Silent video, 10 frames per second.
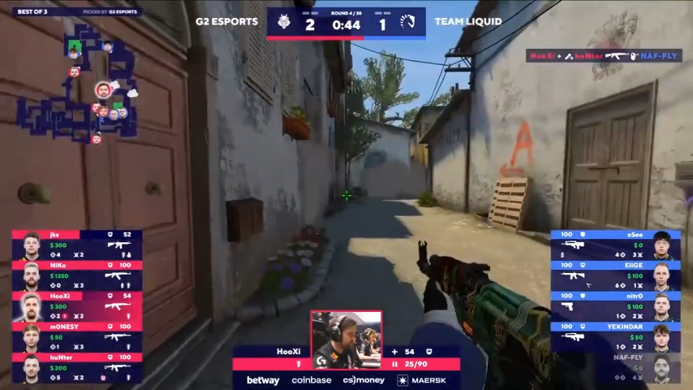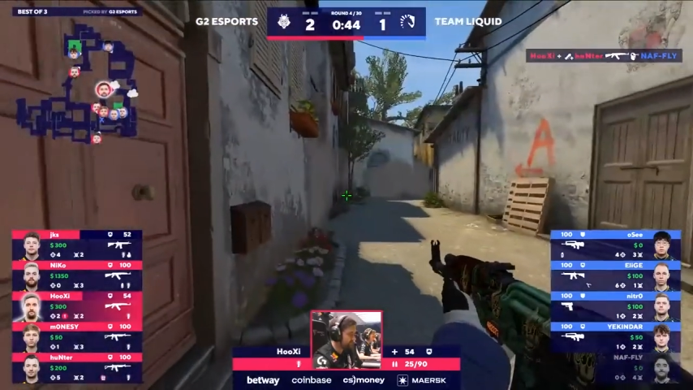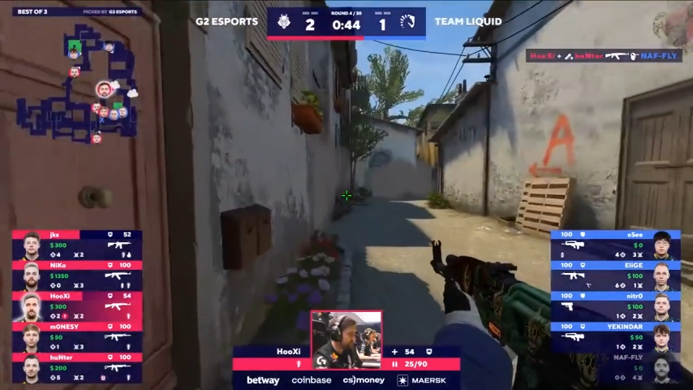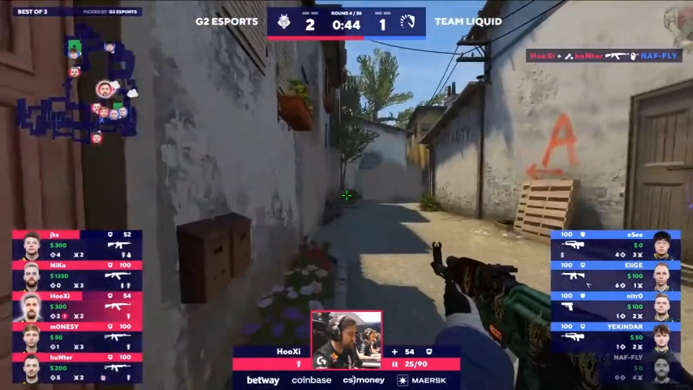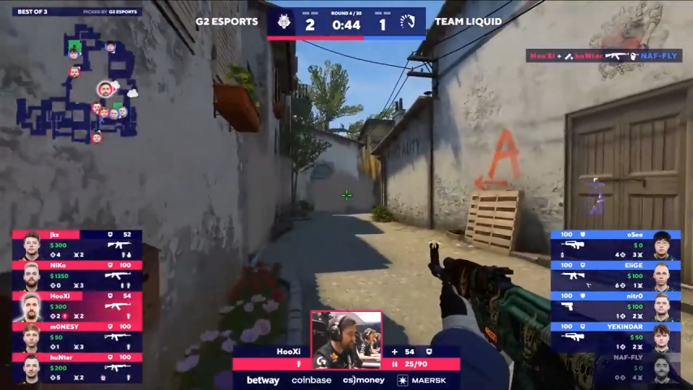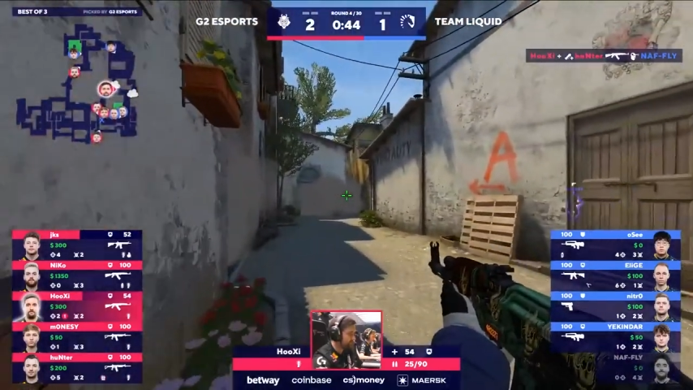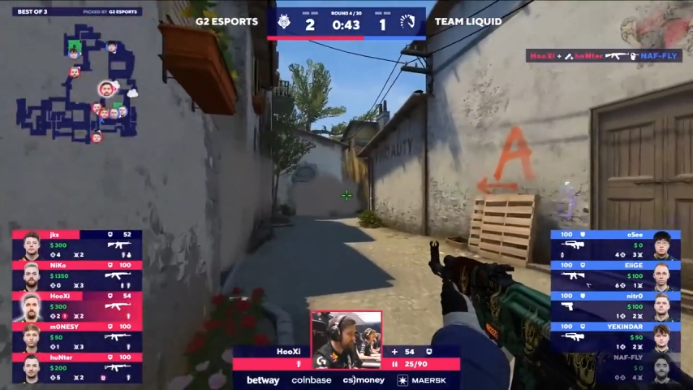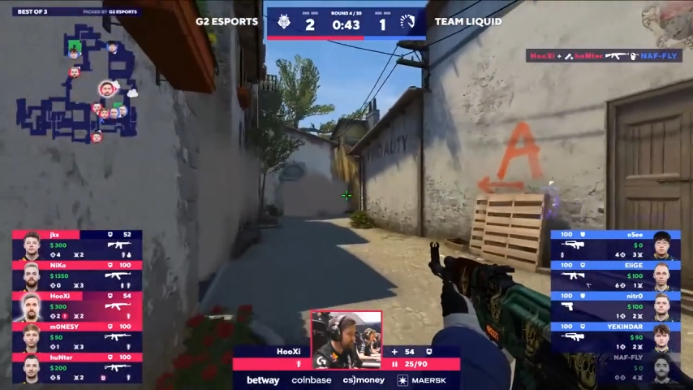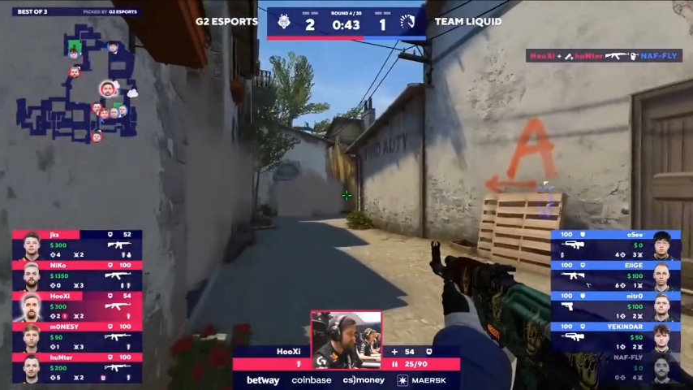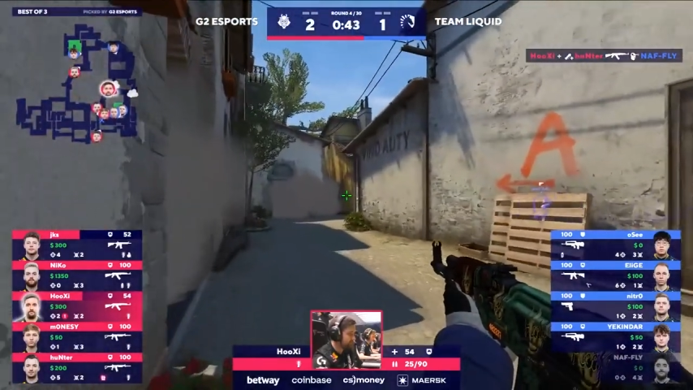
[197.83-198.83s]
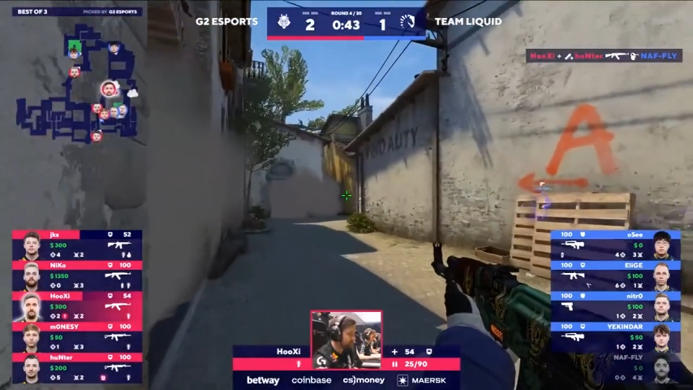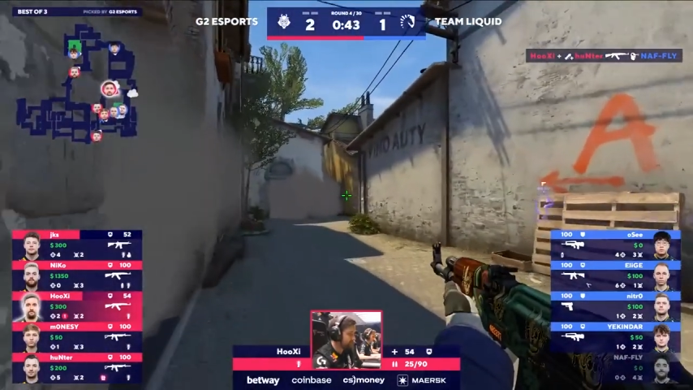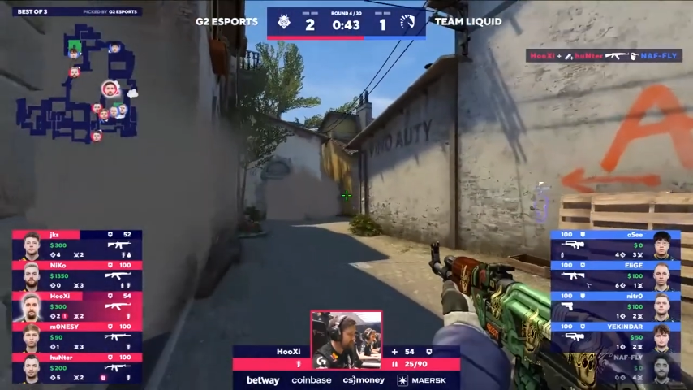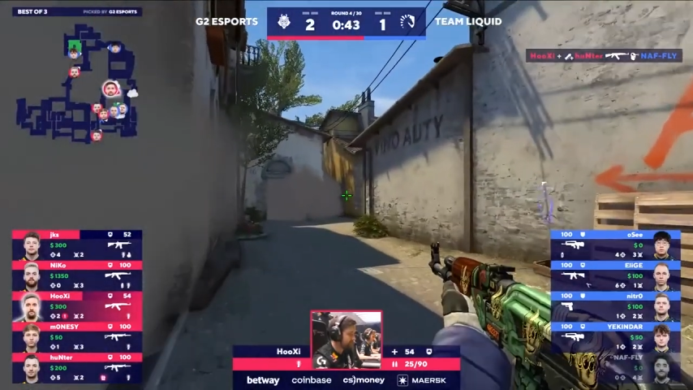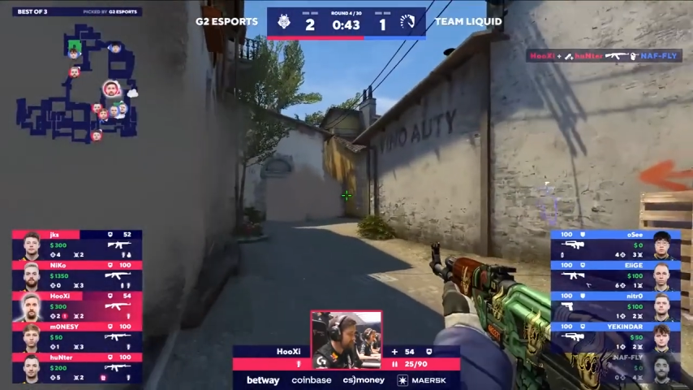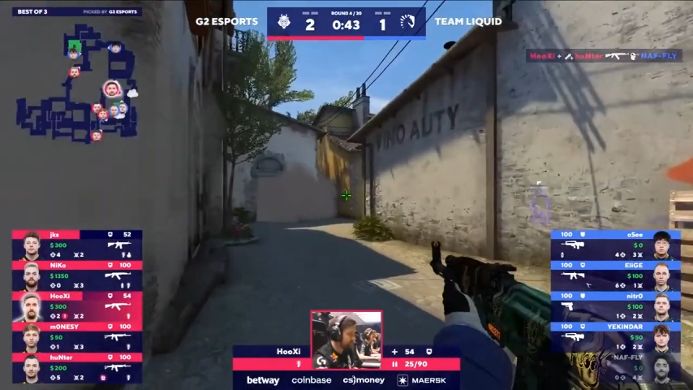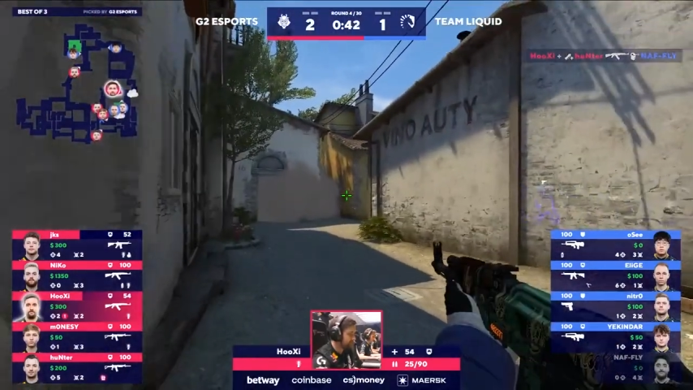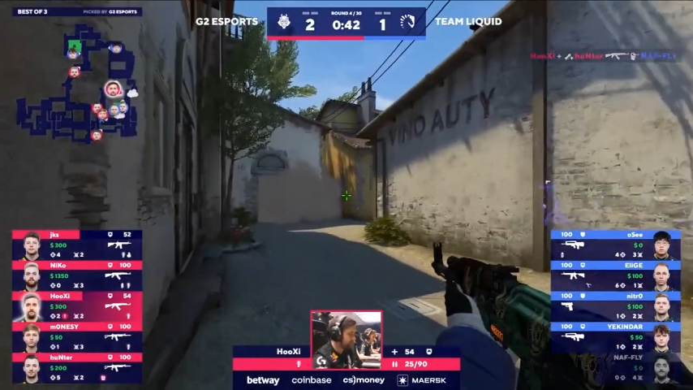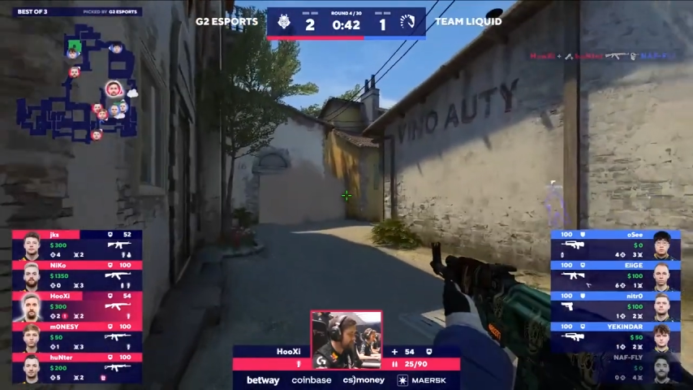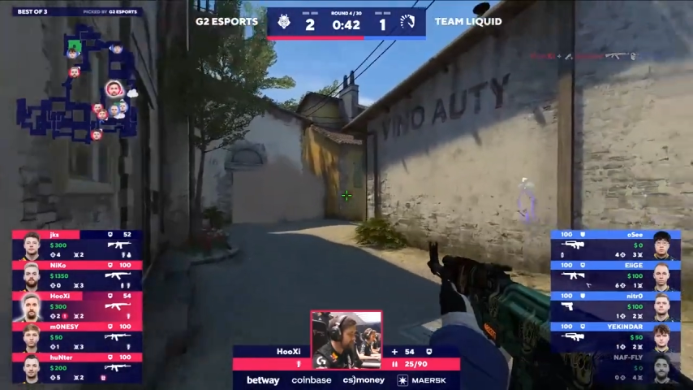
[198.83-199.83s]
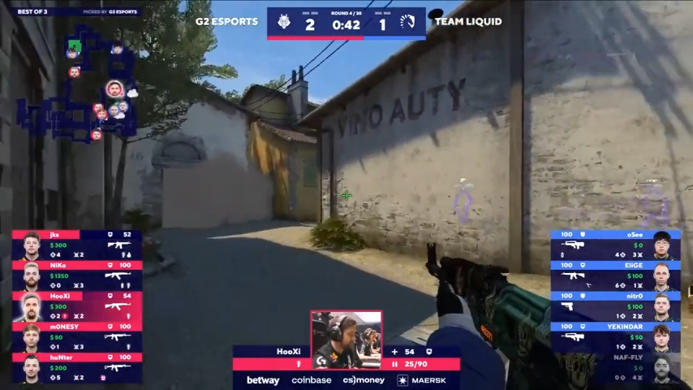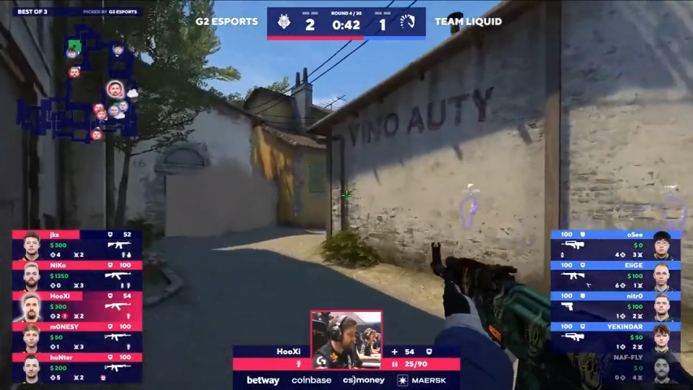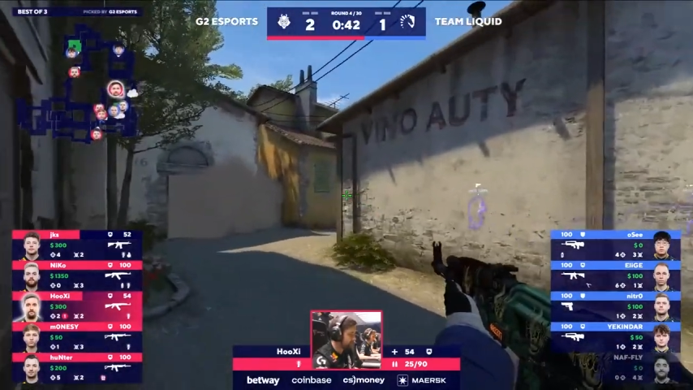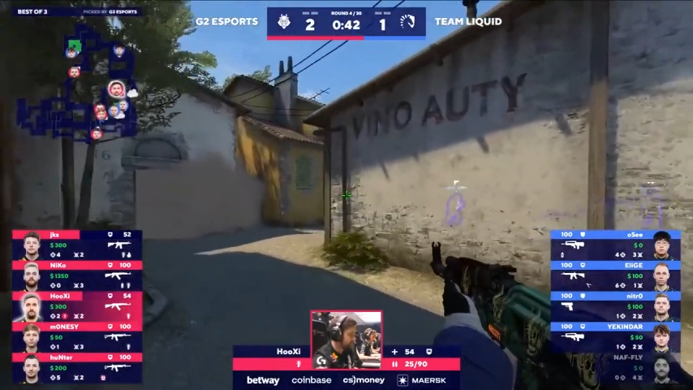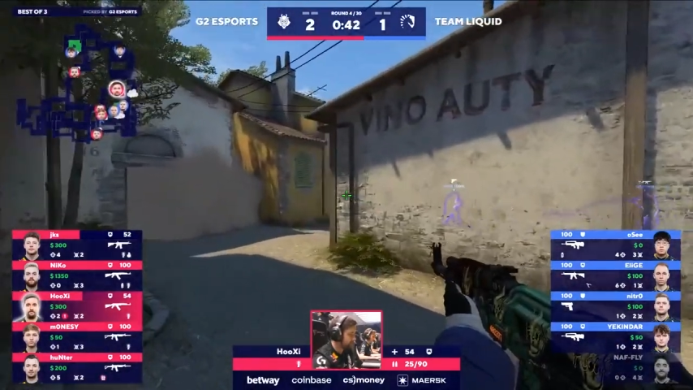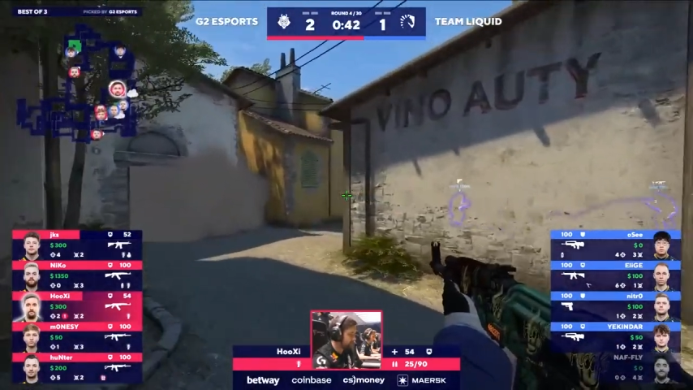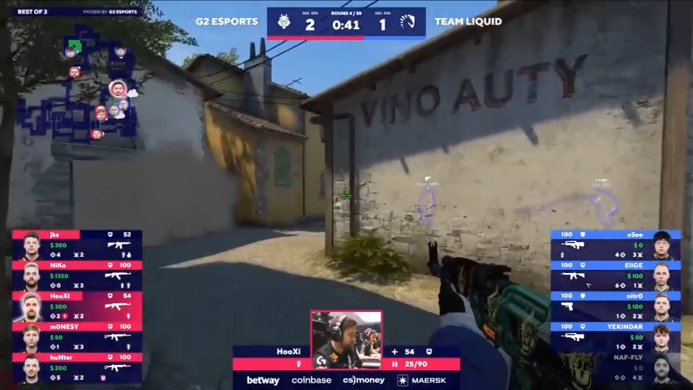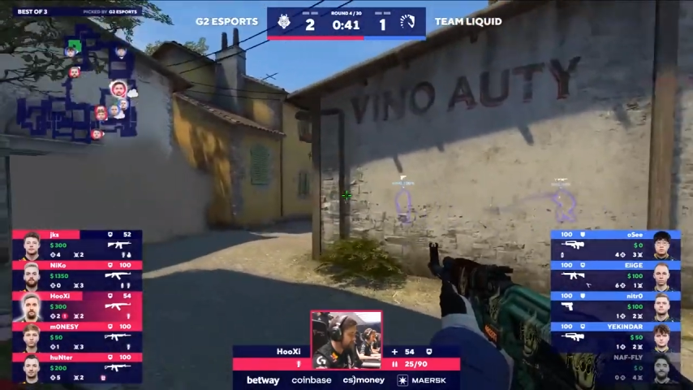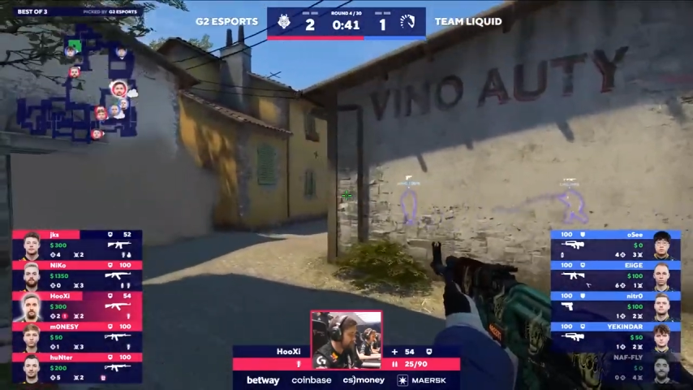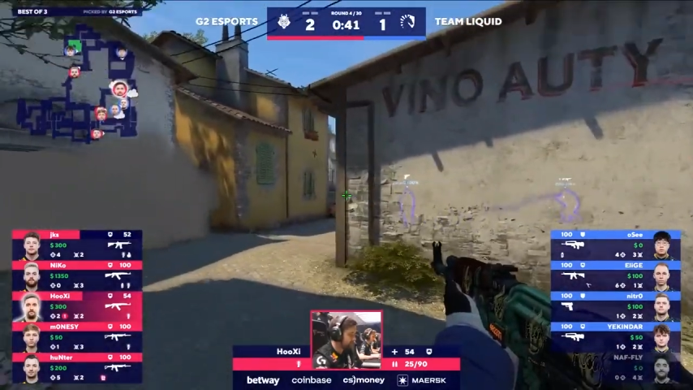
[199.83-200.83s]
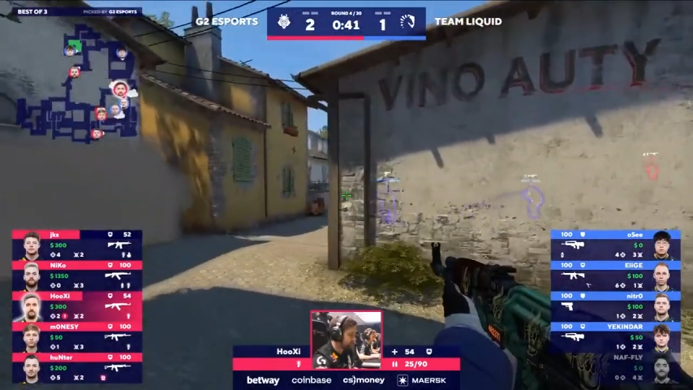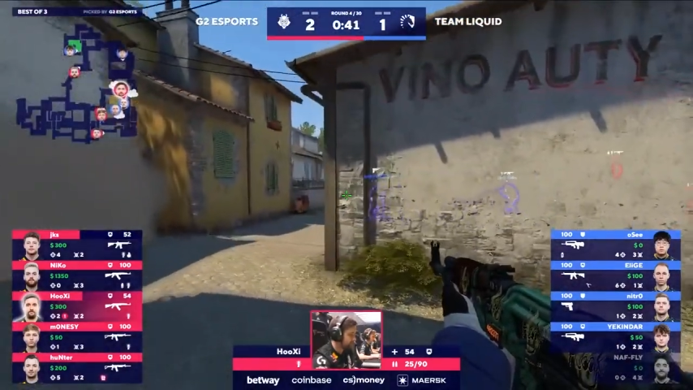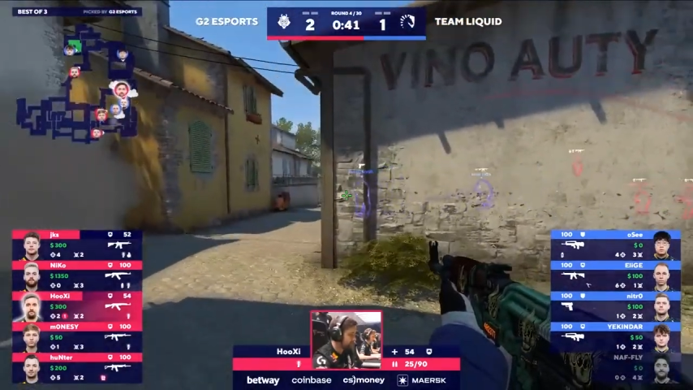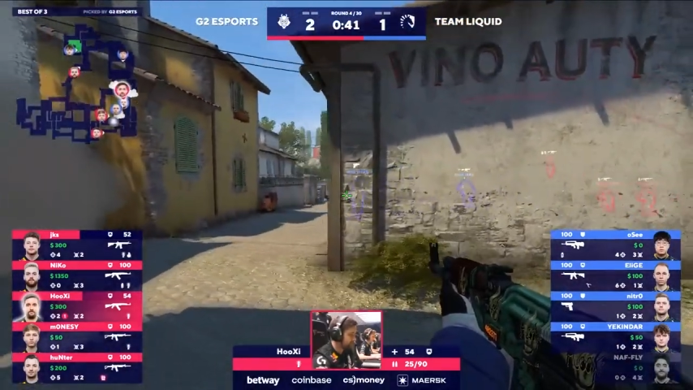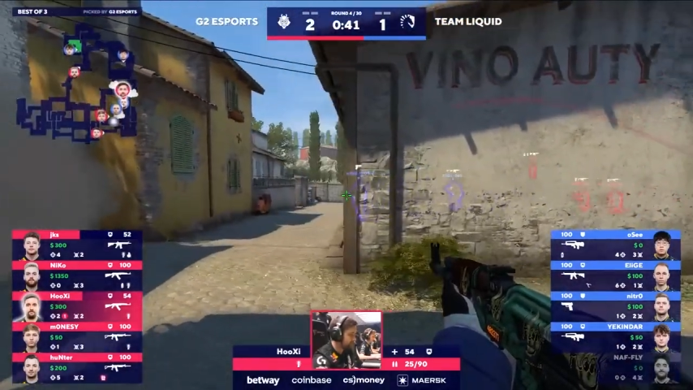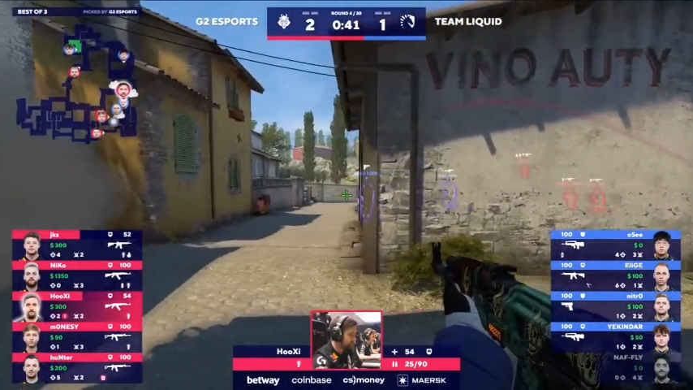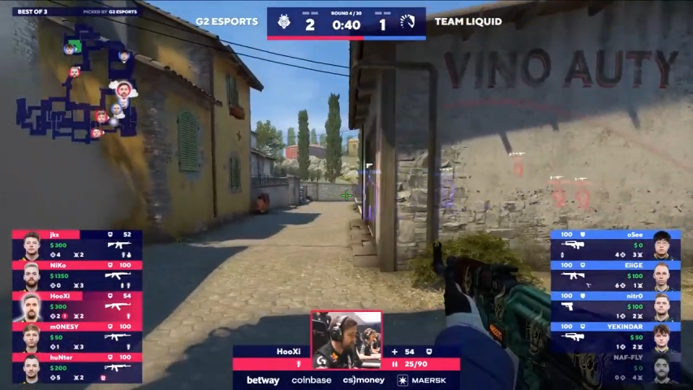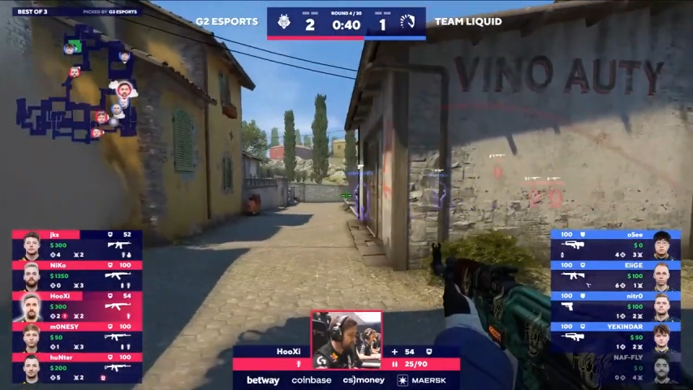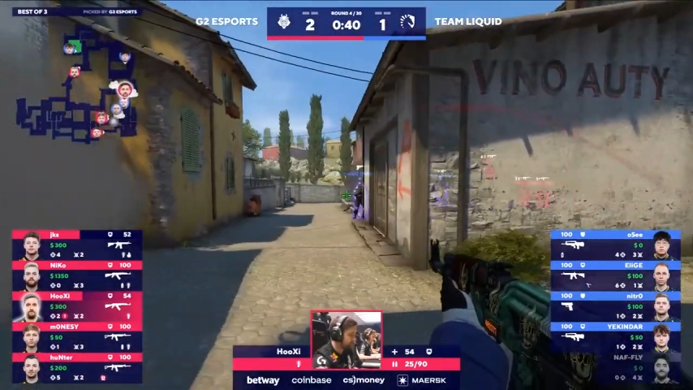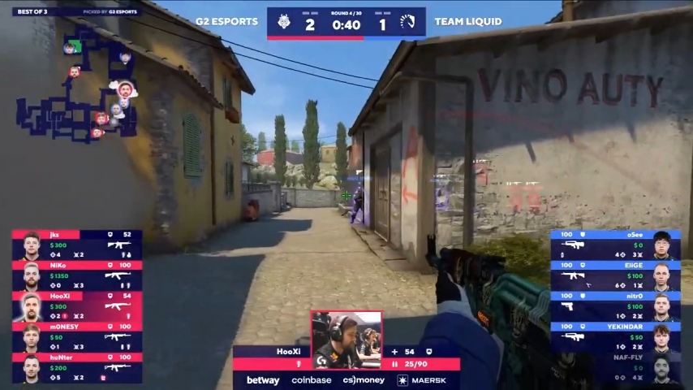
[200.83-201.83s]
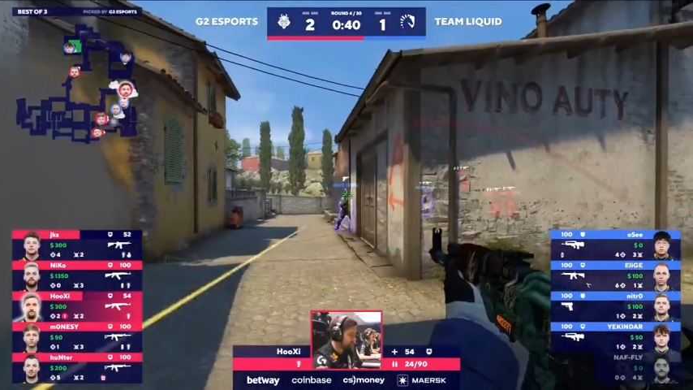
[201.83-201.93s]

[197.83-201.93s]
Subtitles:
No face is visible, so there are no lips to read.